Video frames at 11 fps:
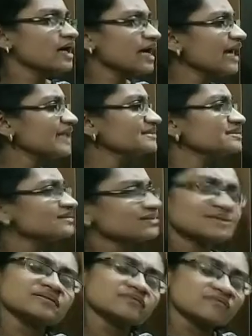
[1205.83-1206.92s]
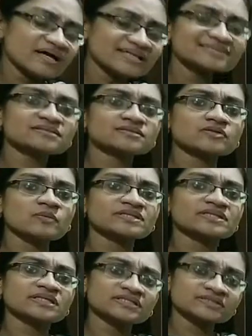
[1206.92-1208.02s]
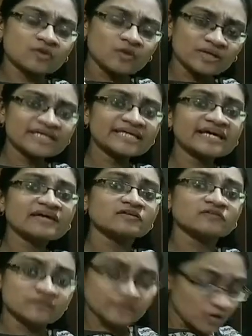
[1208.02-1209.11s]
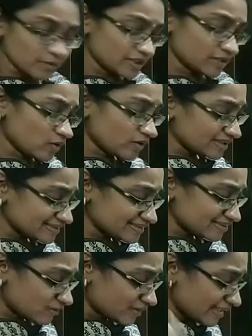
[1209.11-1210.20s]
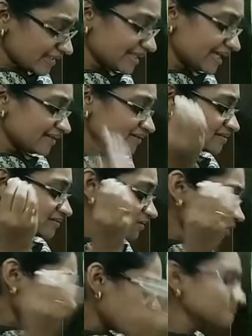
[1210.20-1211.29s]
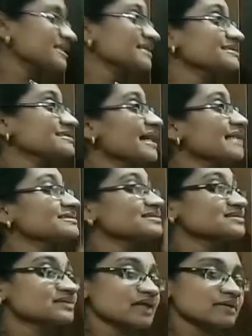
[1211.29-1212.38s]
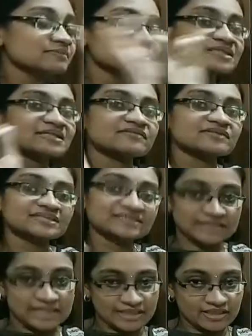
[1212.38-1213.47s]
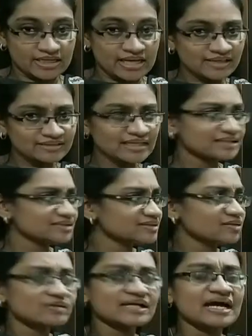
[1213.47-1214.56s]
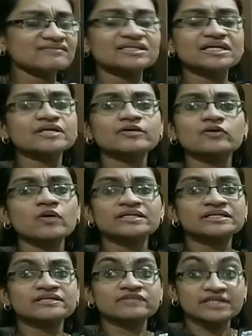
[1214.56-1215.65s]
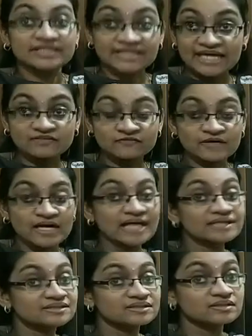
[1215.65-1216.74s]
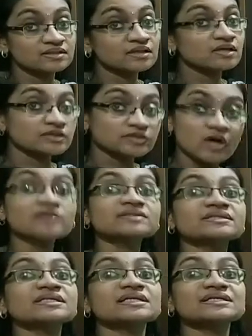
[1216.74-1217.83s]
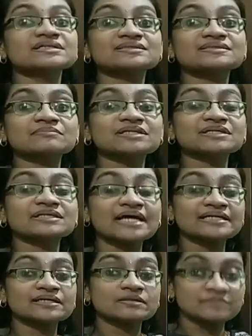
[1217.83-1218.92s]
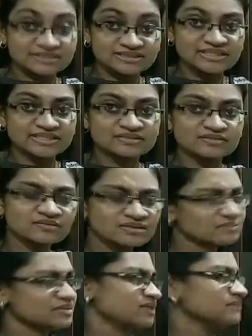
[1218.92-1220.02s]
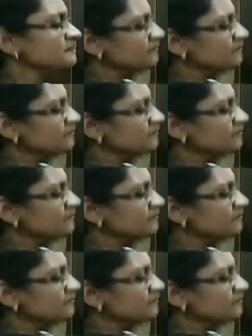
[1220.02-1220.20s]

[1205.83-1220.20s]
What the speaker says: And what is this comet? It is only a phenomenon, or it is only a object that comes in our sky and that is not having any role in our life, and don't think it is something like mysterious or something.